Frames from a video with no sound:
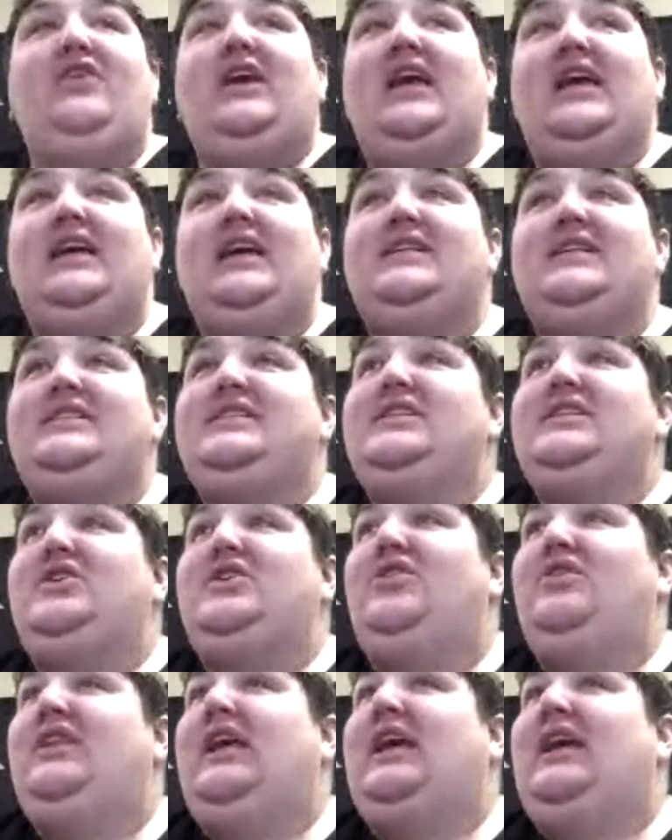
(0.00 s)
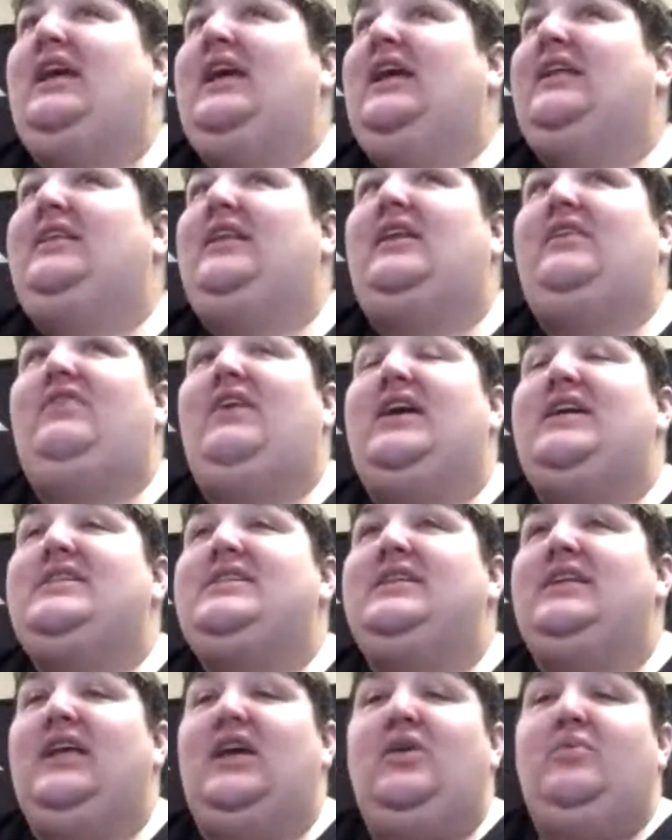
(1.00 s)
kids, they get the device
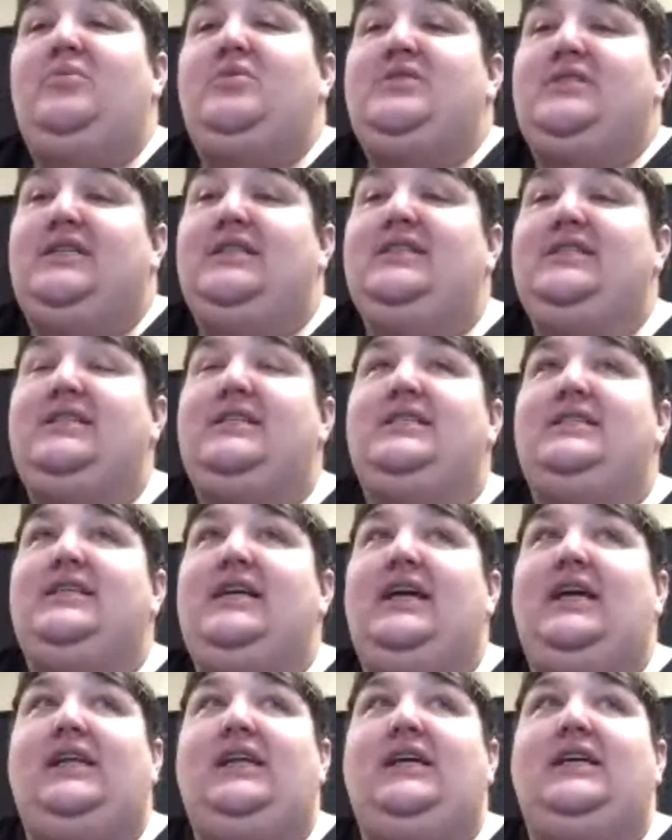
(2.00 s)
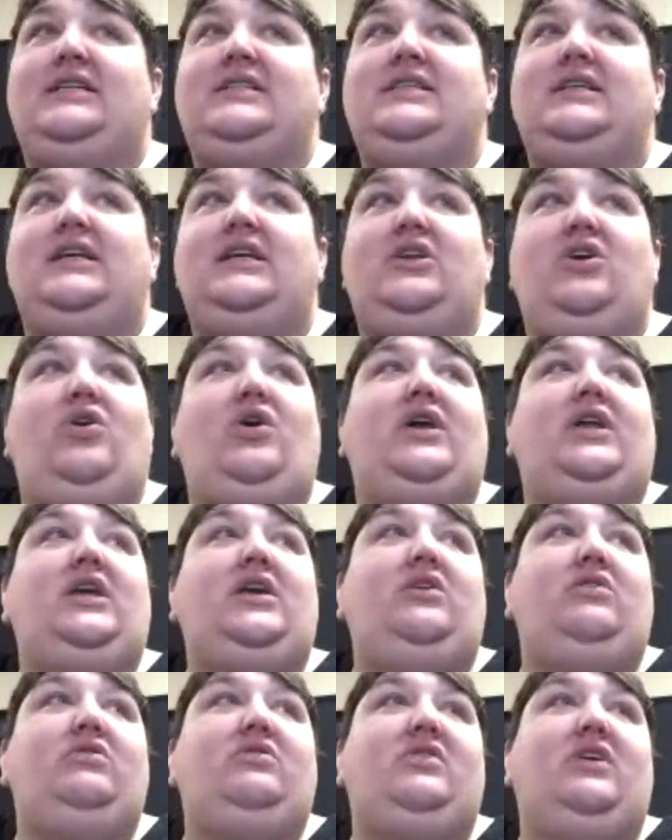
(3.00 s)
and they almost instantaneously know how to
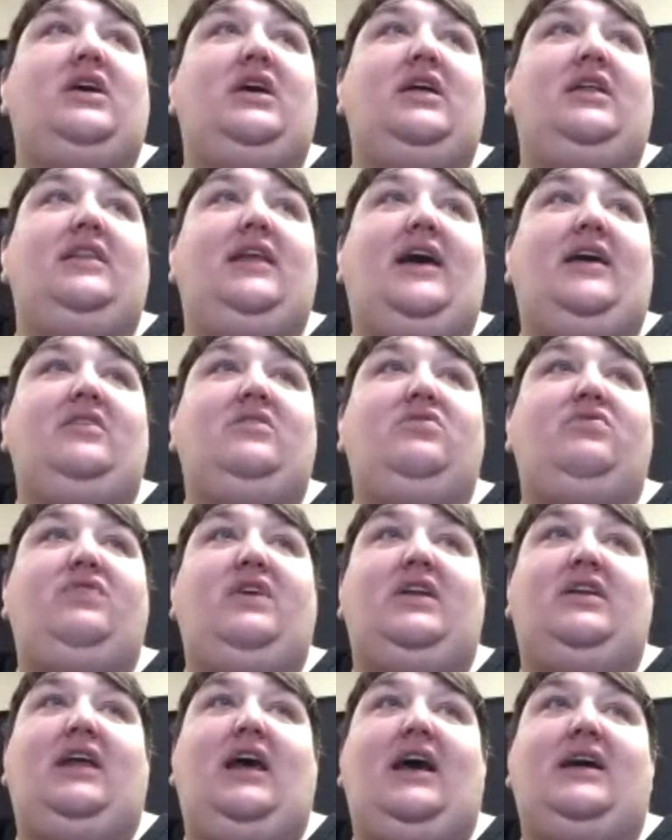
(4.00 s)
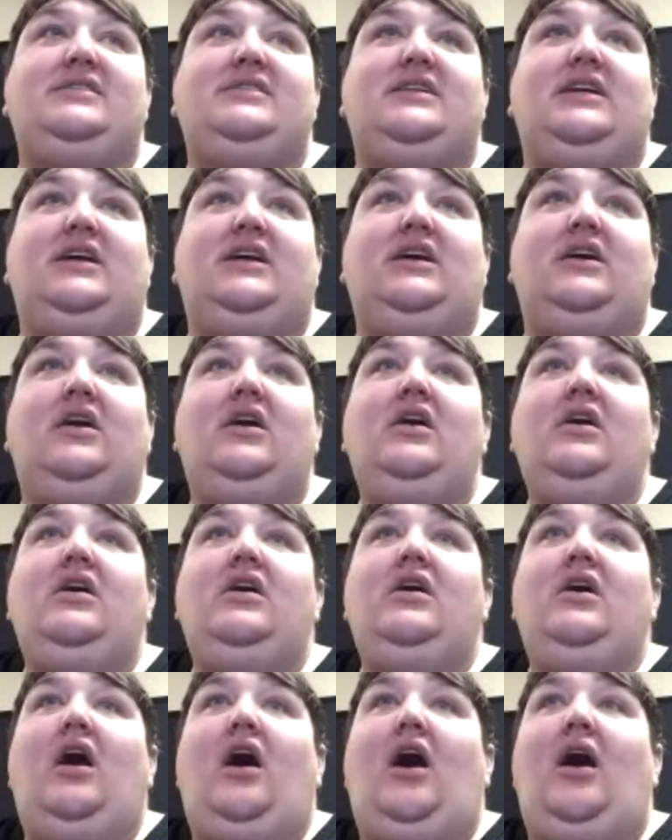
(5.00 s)
use it, and that's fantastic.
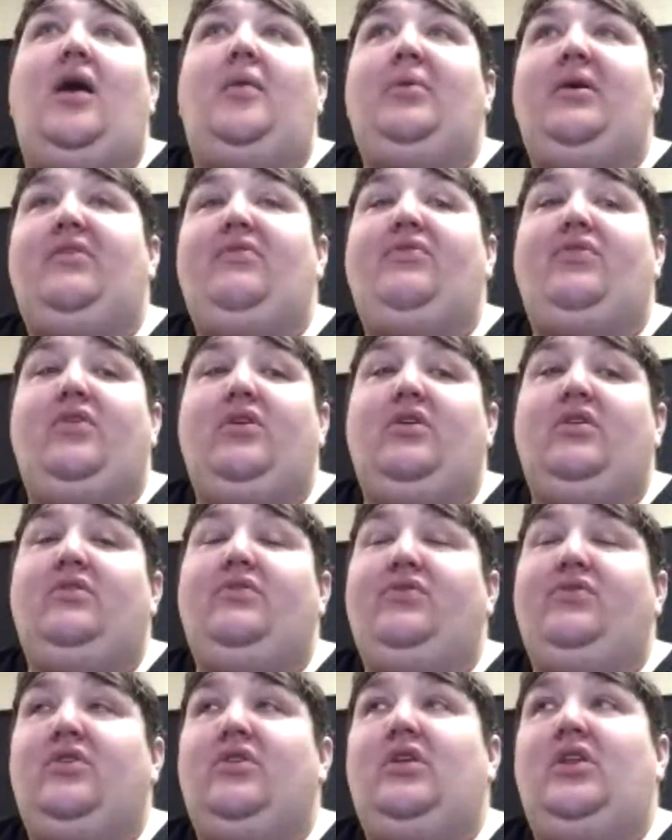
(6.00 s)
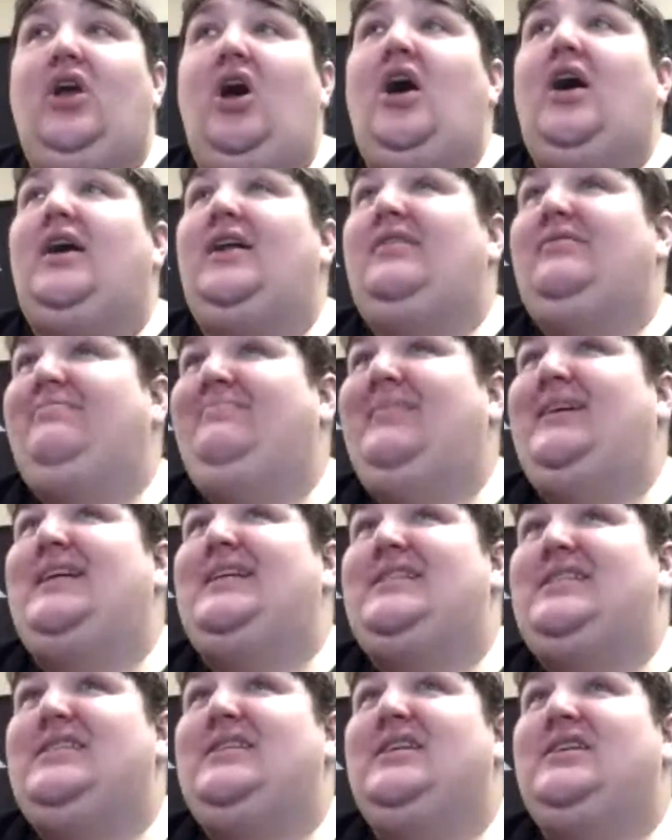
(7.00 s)
But for a lot,
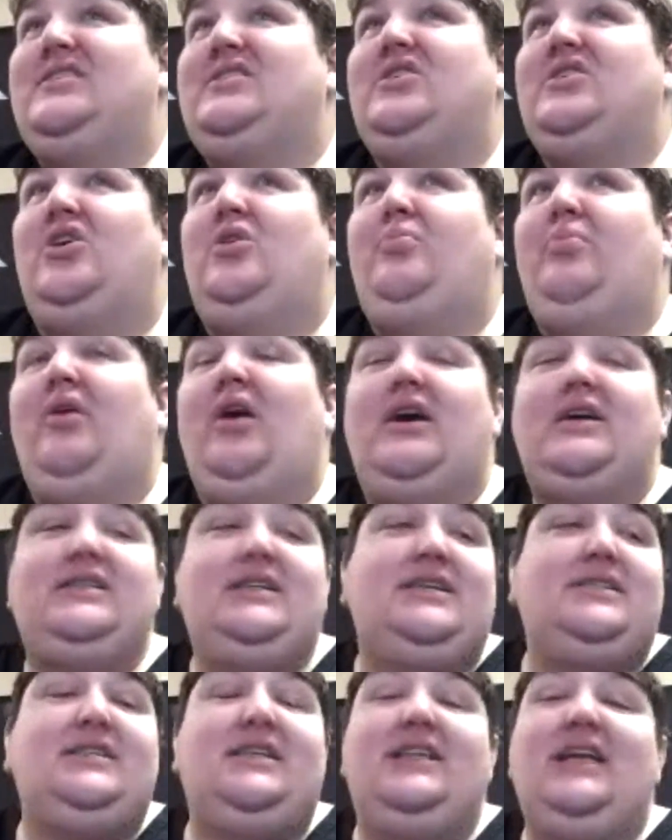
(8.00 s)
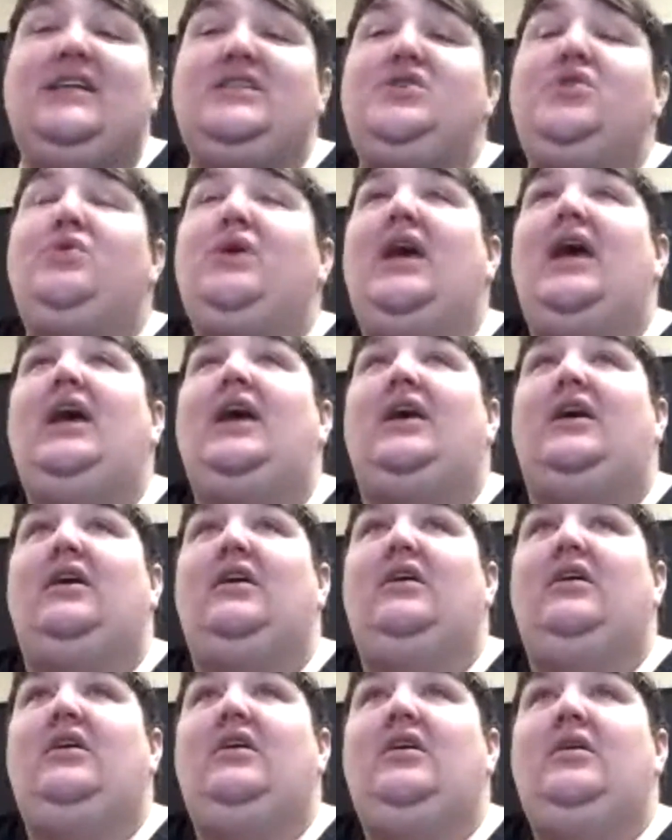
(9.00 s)
it's a slow process, and that's okay.
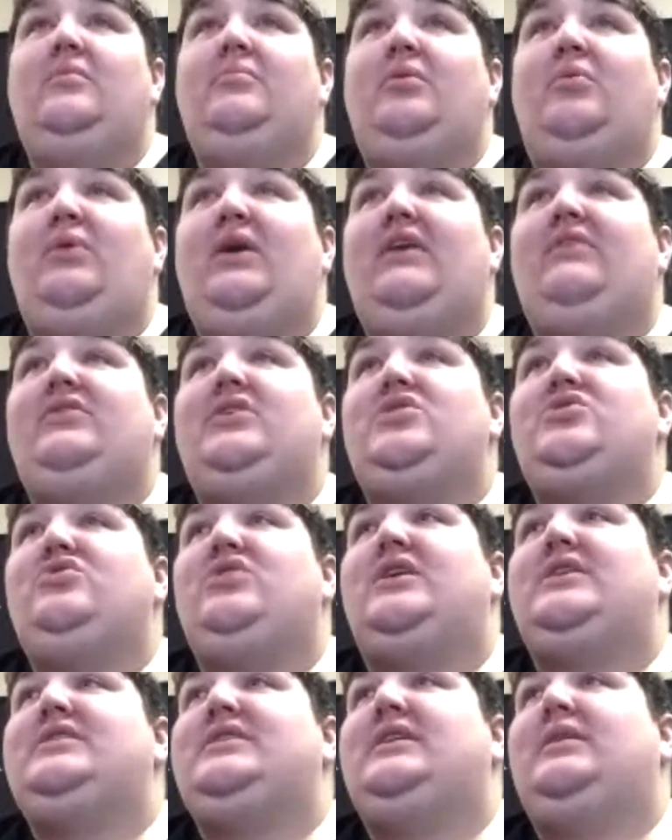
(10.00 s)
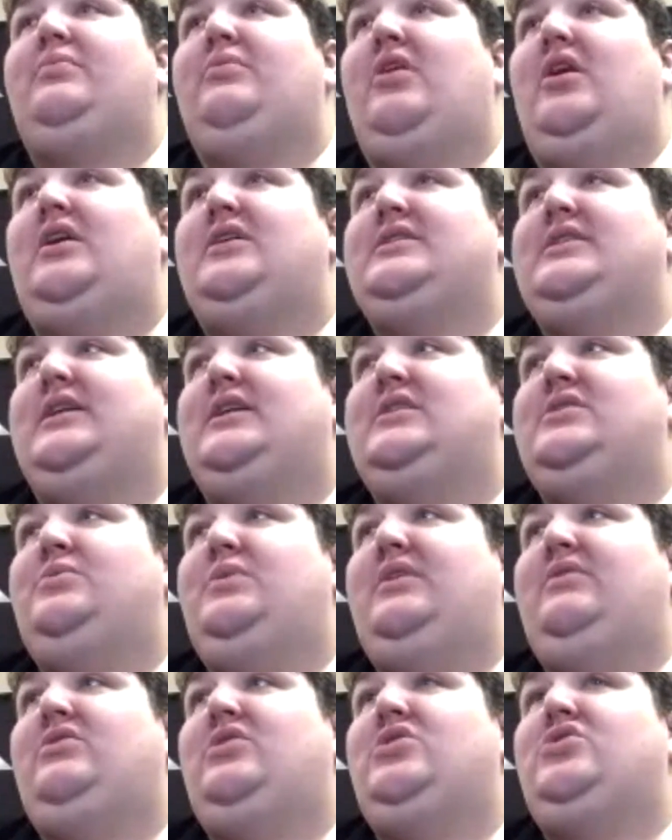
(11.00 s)
But we have to trust the process.
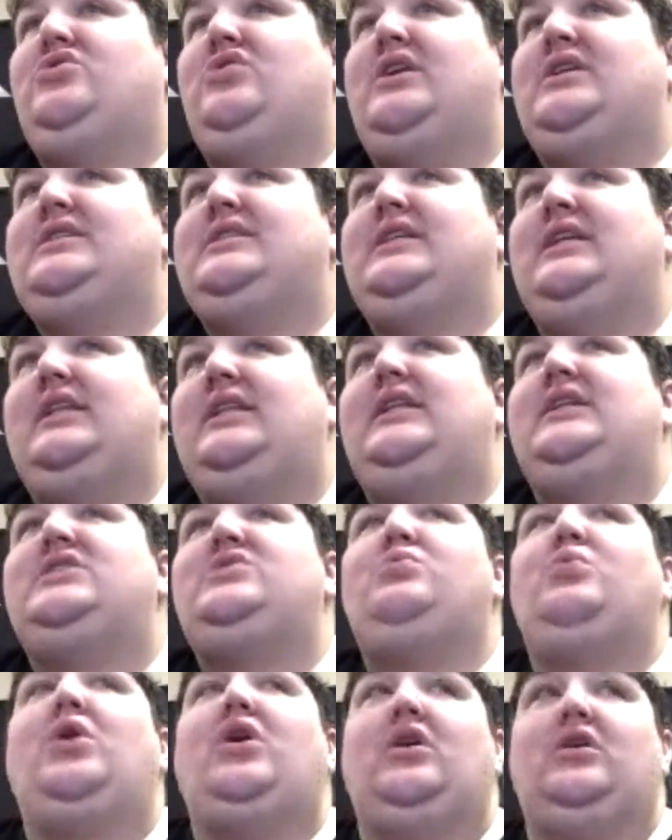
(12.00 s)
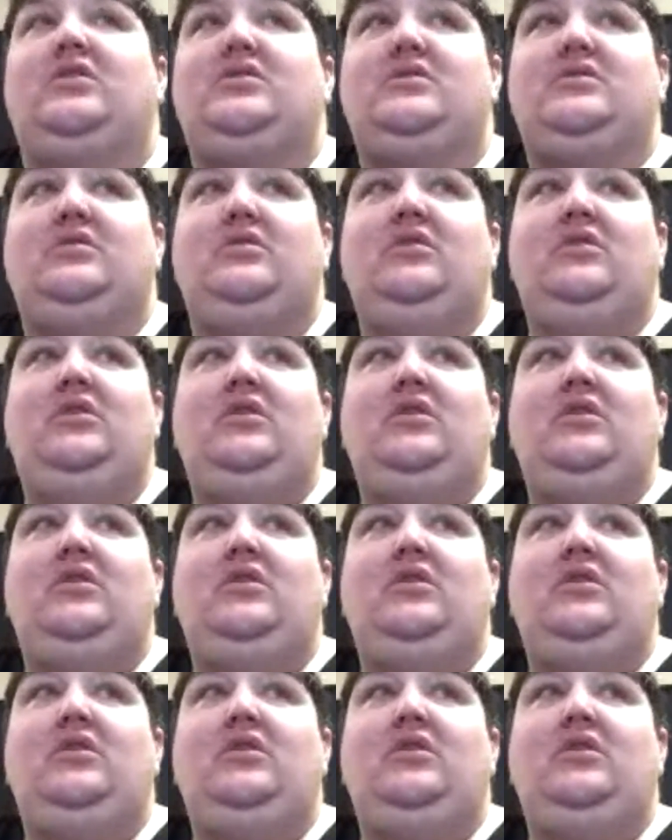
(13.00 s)
We have to trust that this works.